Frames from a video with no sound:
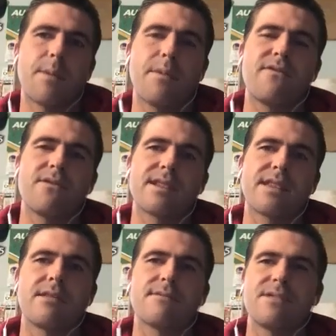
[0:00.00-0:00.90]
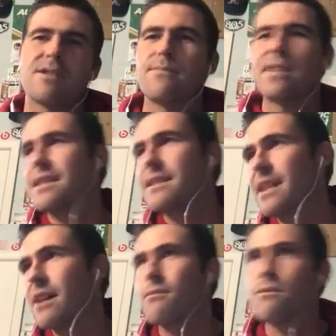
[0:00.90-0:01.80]
I feel like they don't, being the
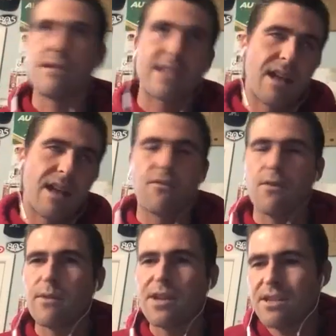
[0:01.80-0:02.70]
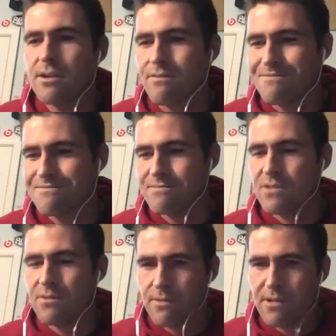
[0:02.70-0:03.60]
South, we're in California, we just don't
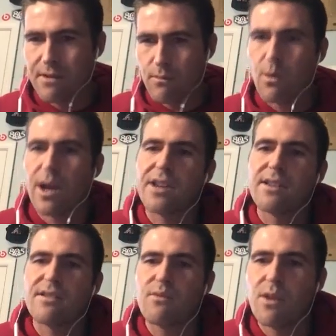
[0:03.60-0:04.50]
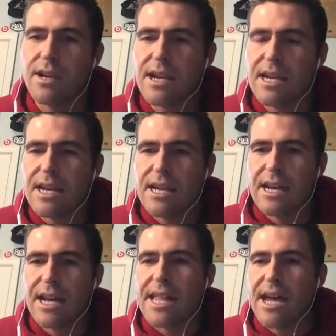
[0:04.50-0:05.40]
really watch this one
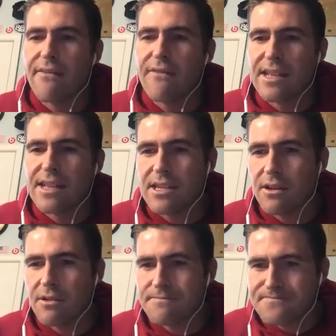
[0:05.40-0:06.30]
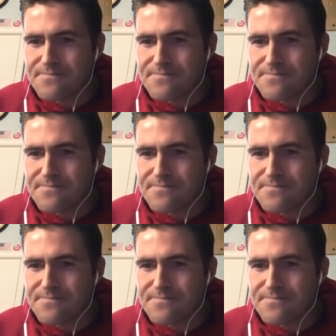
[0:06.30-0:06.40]
enough, and so